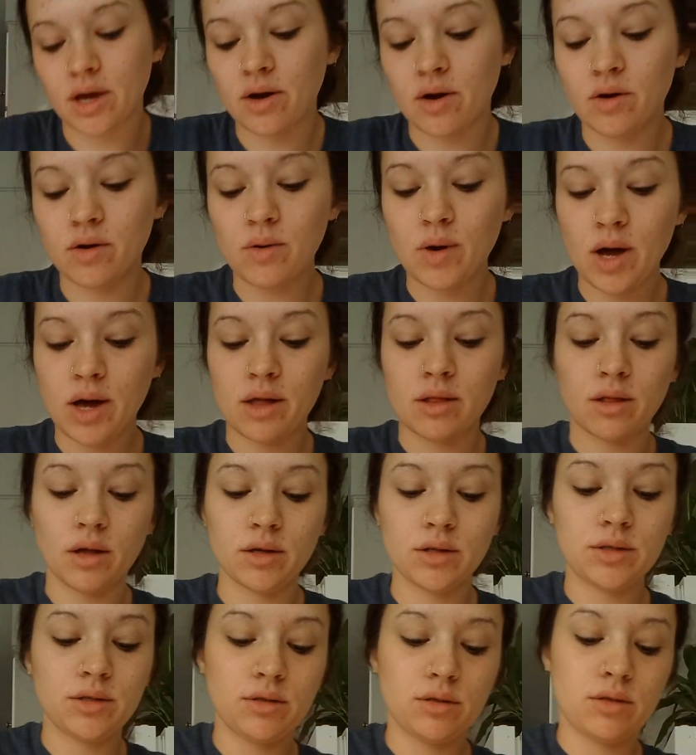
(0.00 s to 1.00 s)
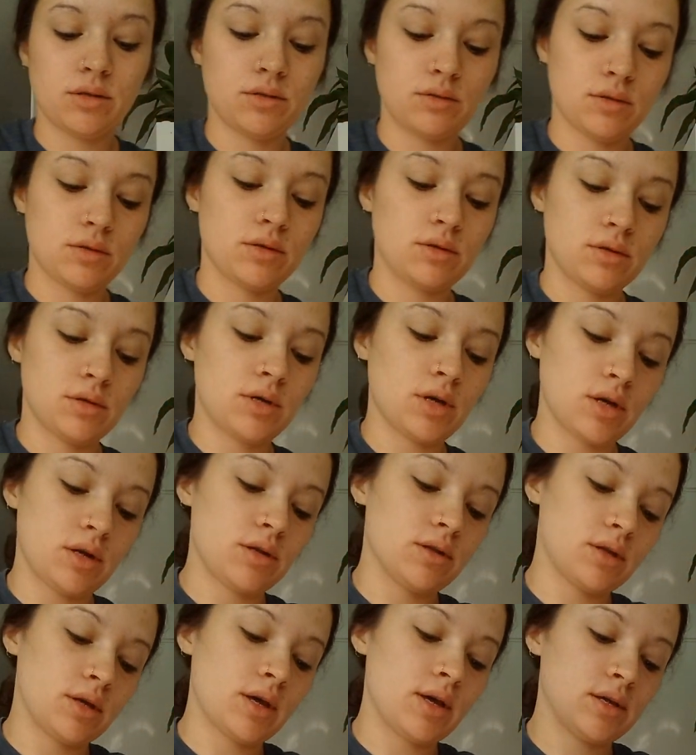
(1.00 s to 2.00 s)
oh, I lost her. I
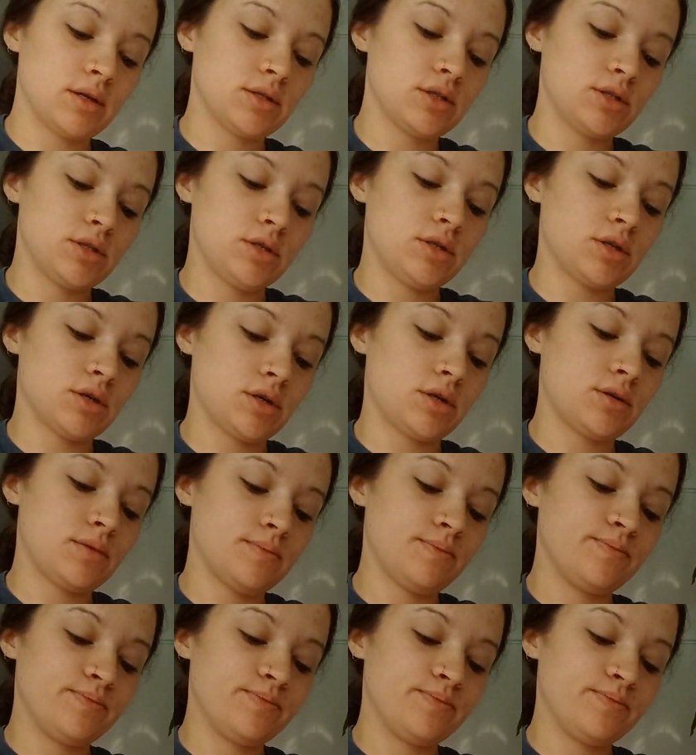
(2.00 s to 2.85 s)
kissed her.